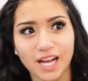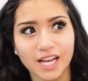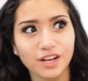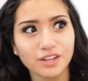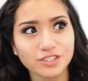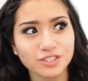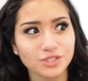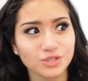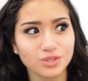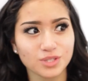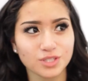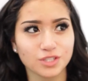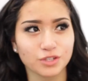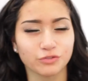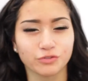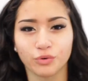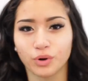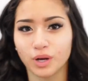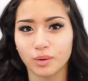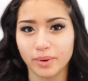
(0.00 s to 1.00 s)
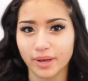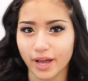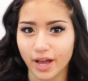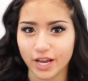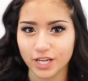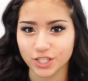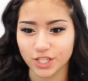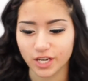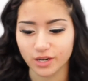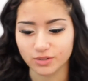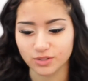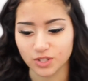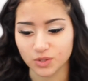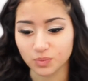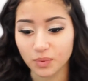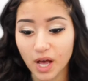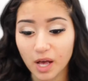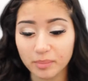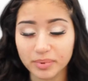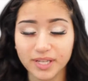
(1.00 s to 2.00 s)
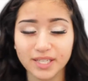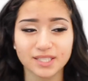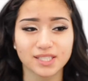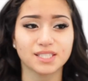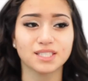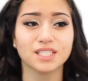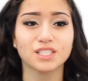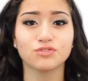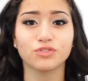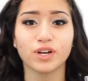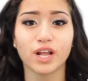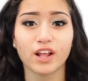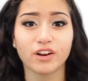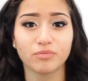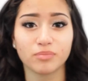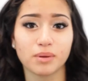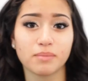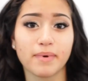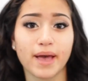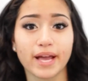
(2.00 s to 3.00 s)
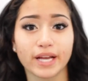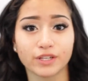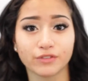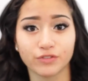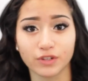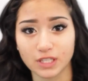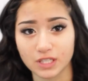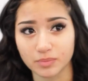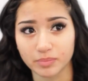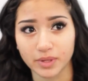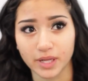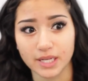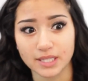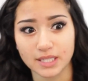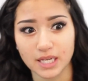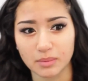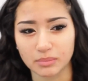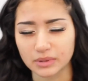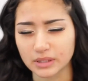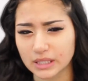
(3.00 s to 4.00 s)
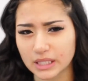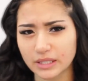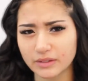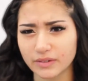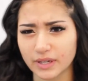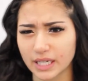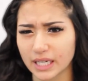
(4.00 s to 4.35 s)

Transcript: I also use it to foil my eyeshadows as well because I did run out of my MAC Fix Plus, I believe.